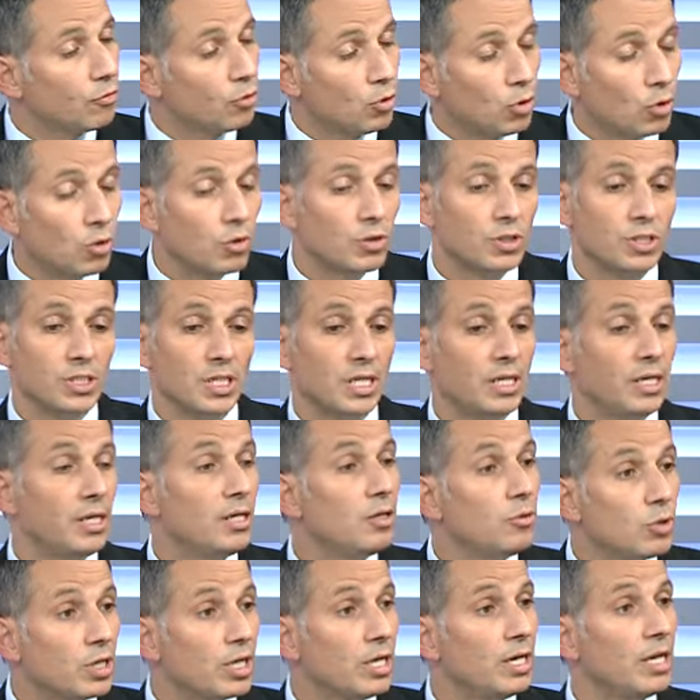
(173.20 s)
Of course, and
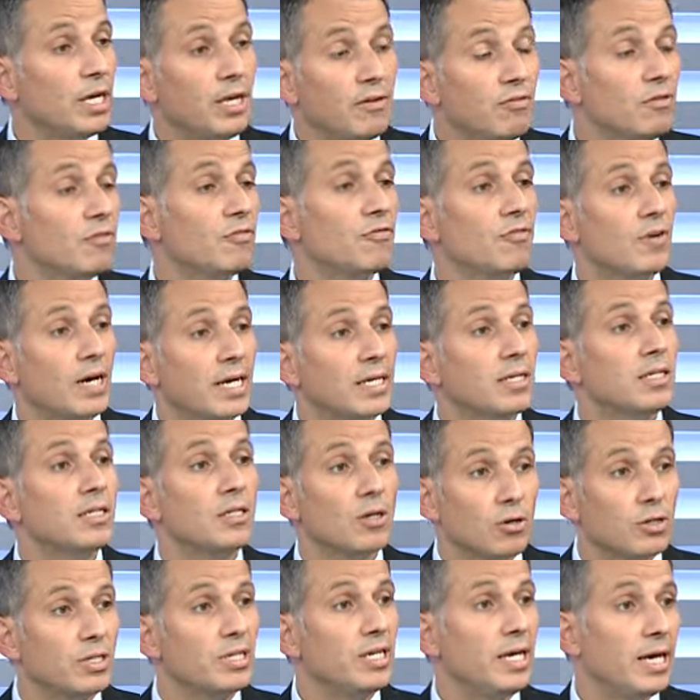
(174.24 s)
you can even find it
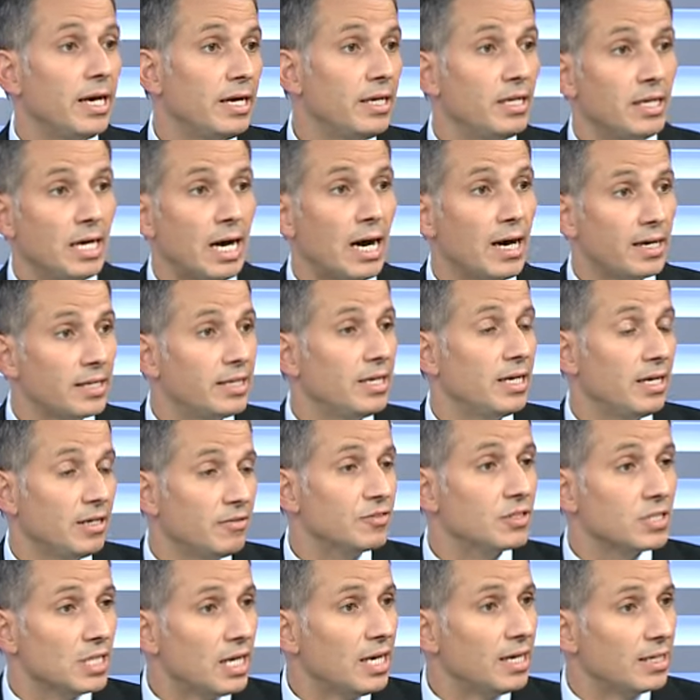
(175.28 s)
on the IDF
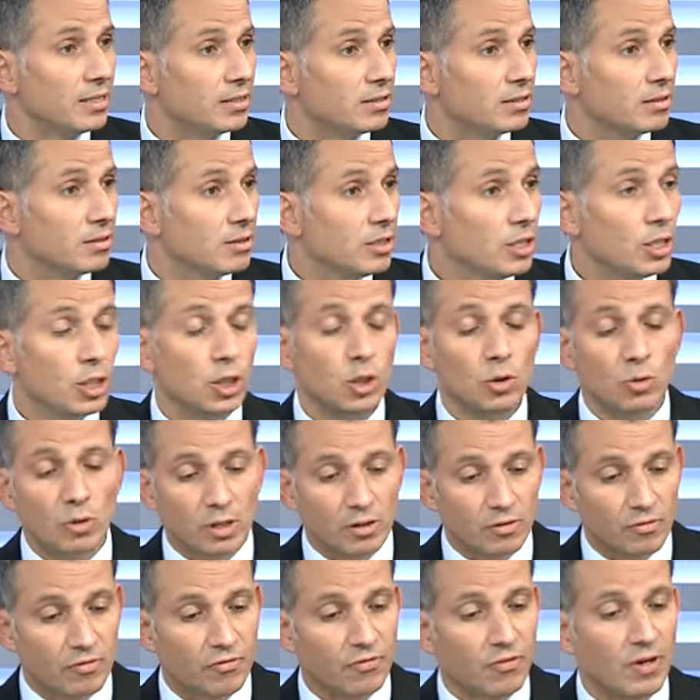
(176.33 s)
site. You
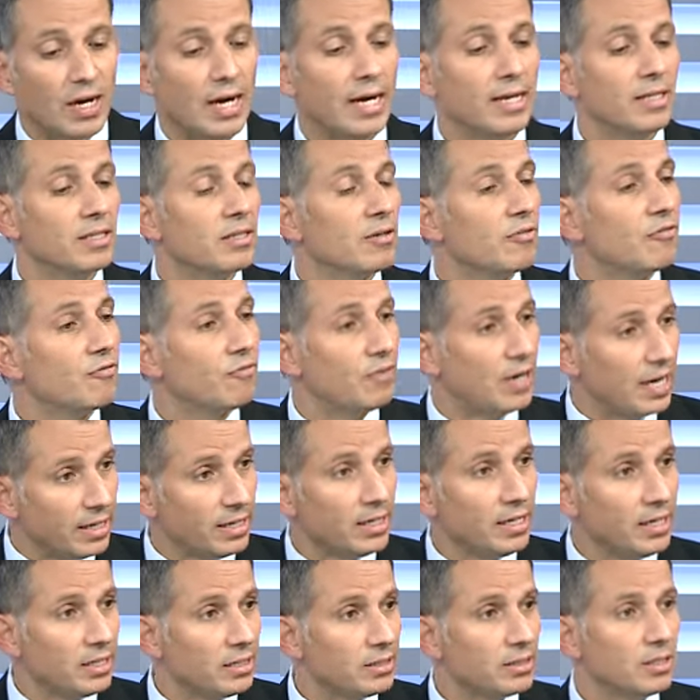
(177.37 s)
can find the
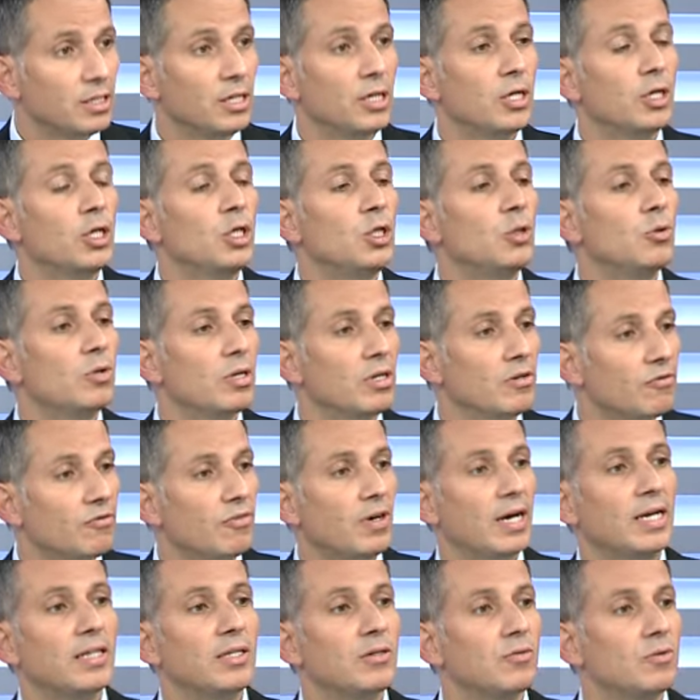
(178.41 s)
findings, you can
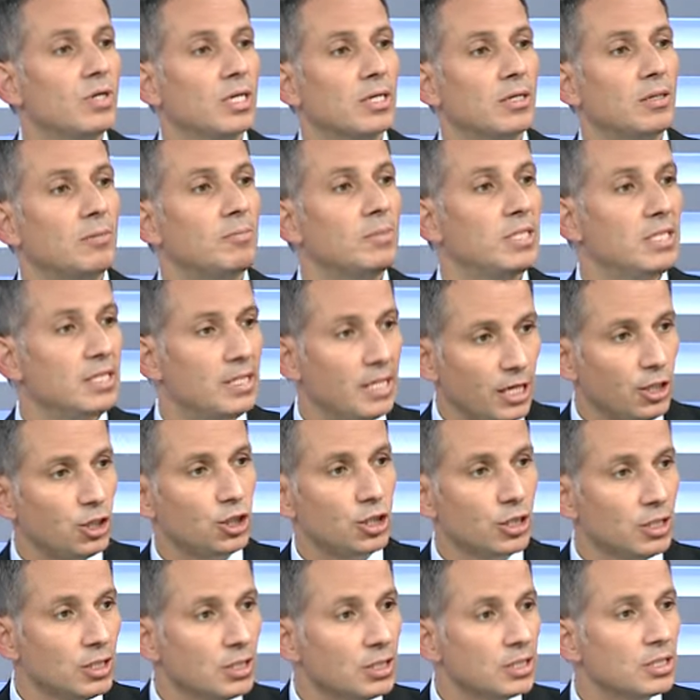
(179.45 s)
find the
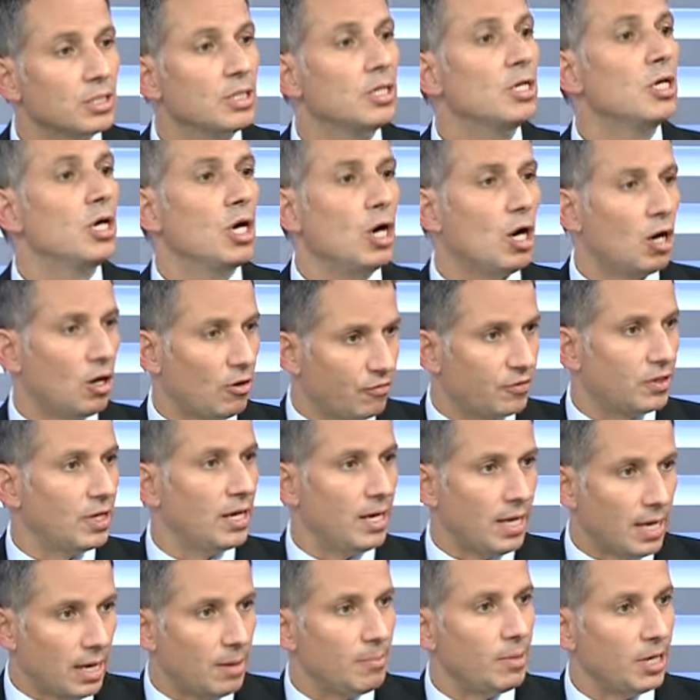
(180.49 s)
recommendations of
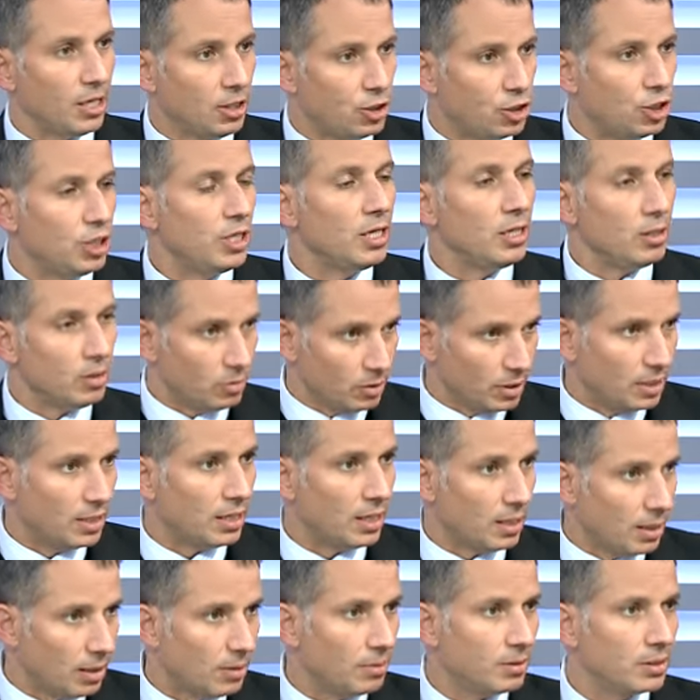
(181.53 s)
the MAG,
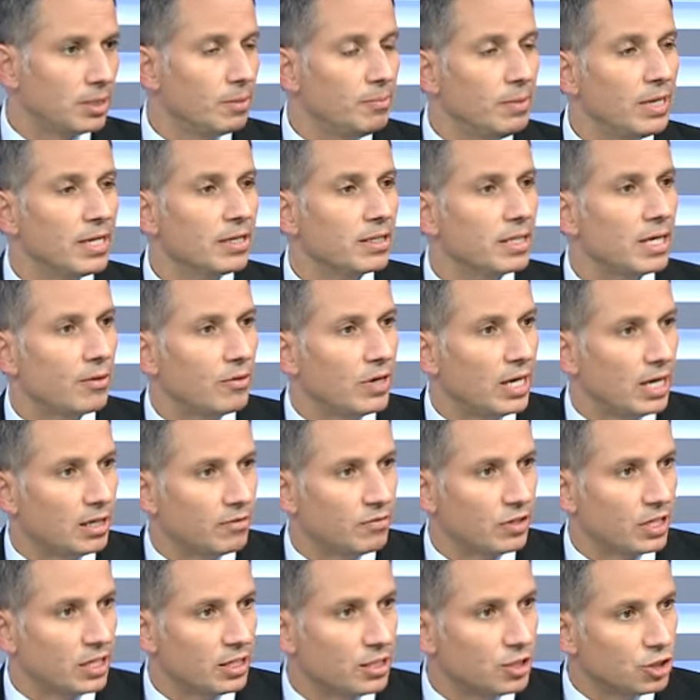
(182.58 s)
the military
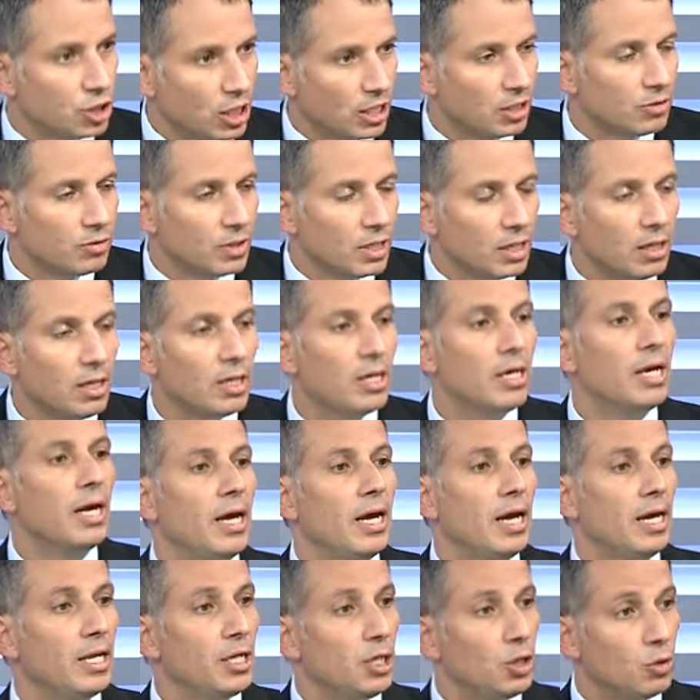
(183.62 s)
advocate general,
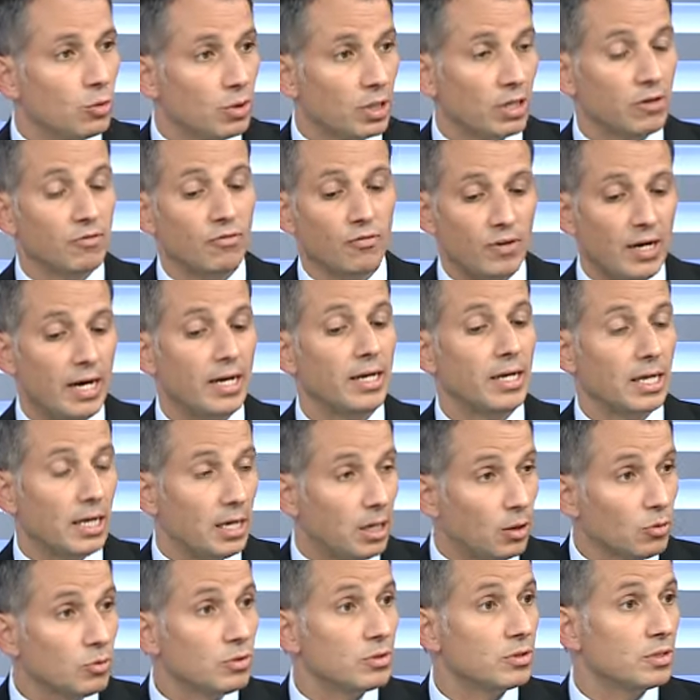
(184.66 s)
and you can find
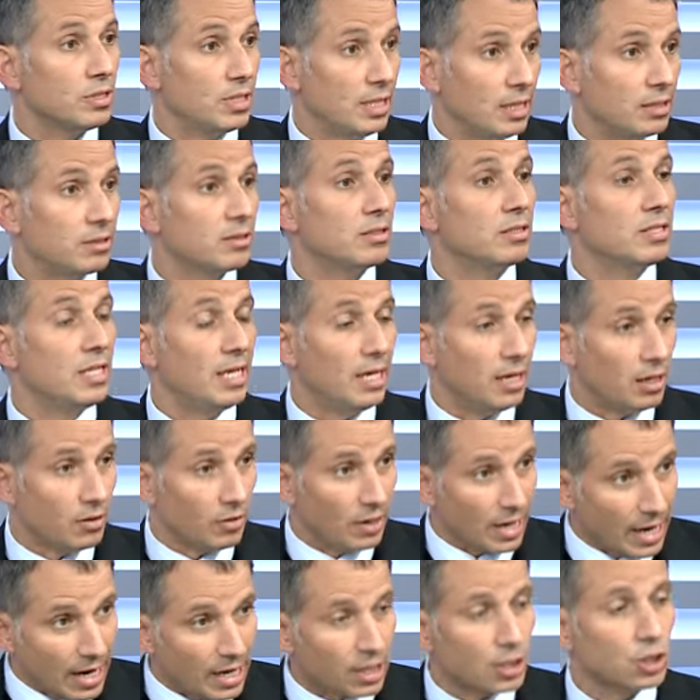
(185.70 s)
out that there are
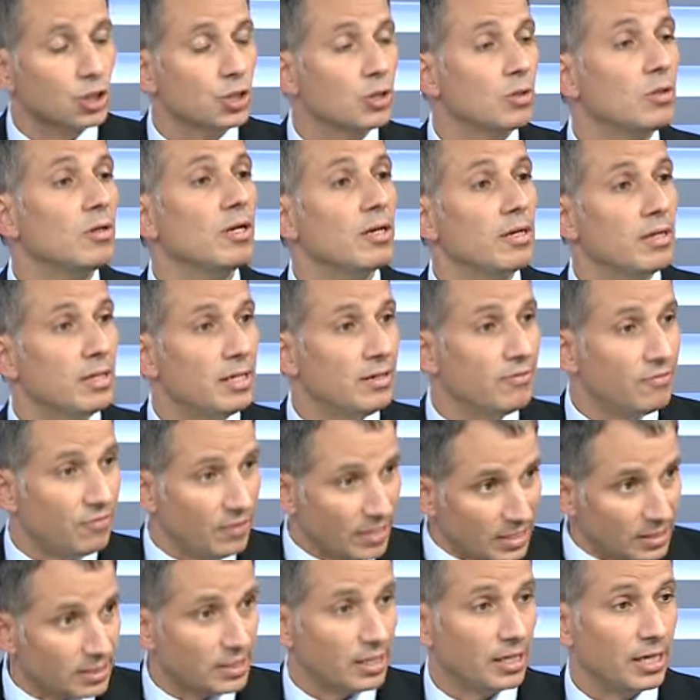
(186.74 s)
actual
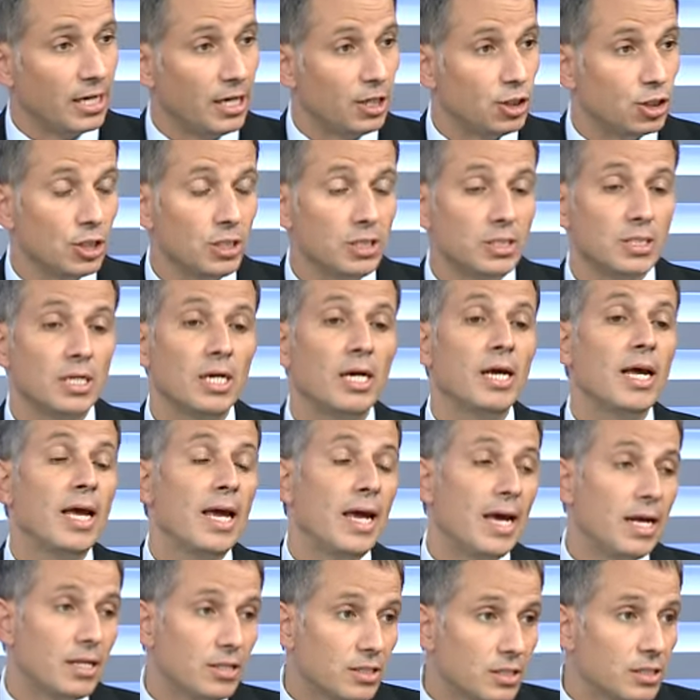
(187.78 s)
investigations,
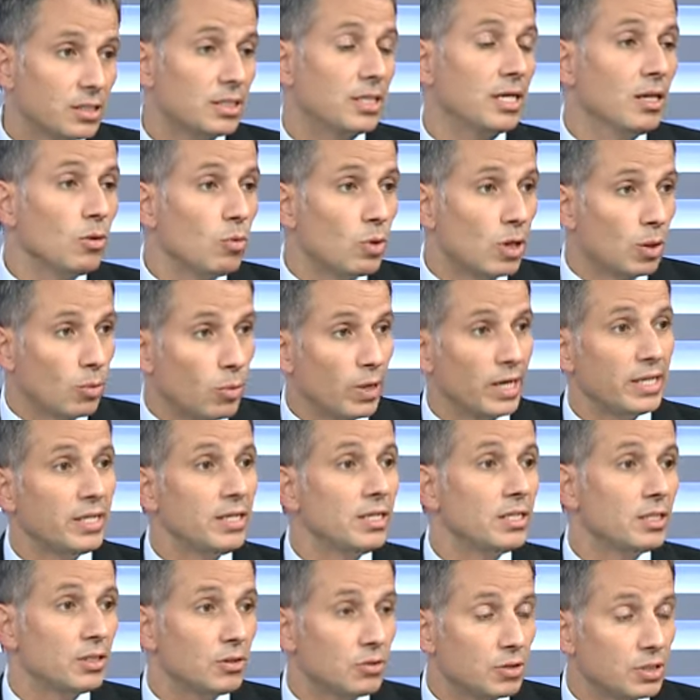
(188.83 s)
and still we're
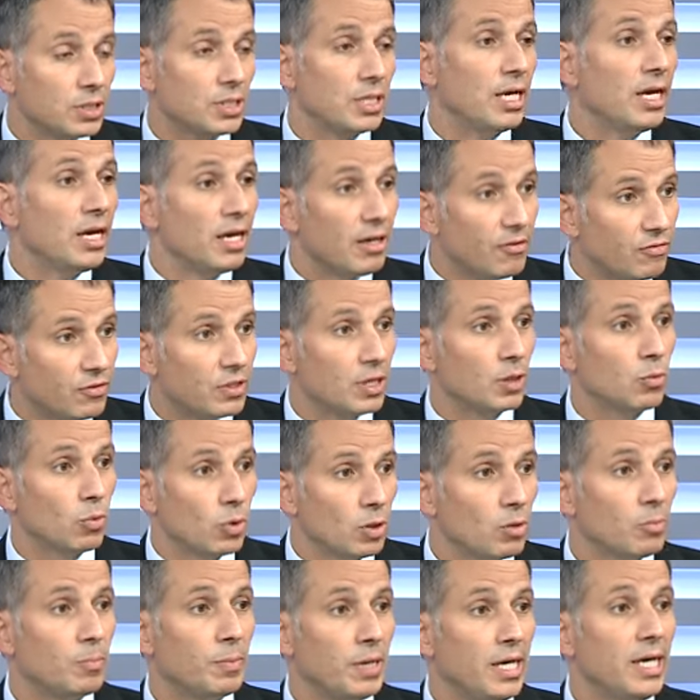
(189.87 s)
waiting to see if there
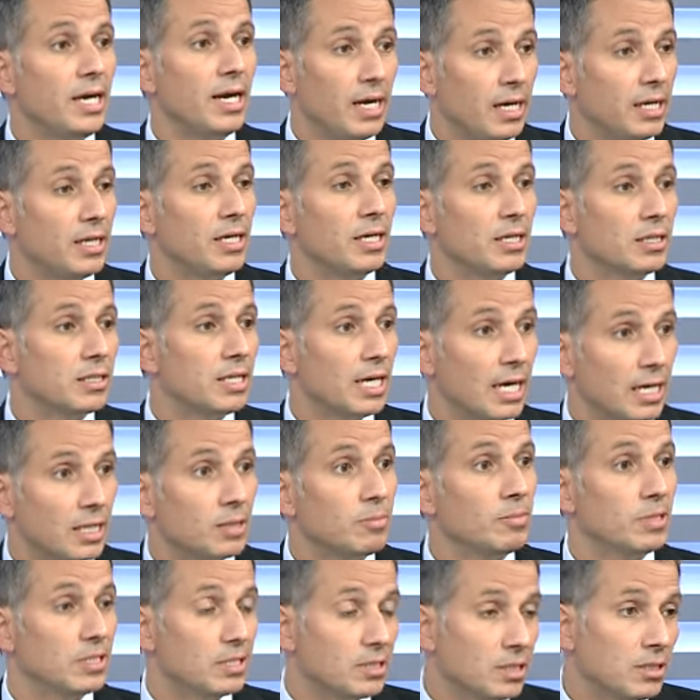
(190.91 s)
will be any
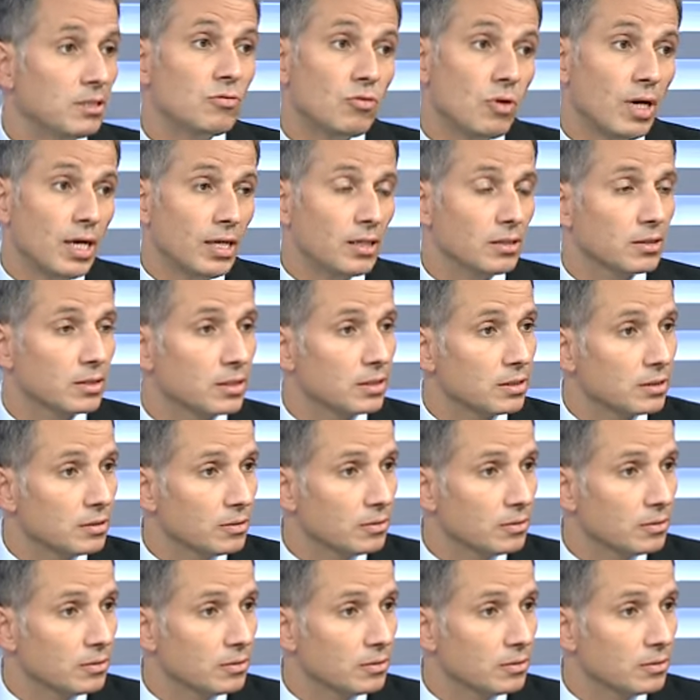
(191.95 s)
indictments and trials.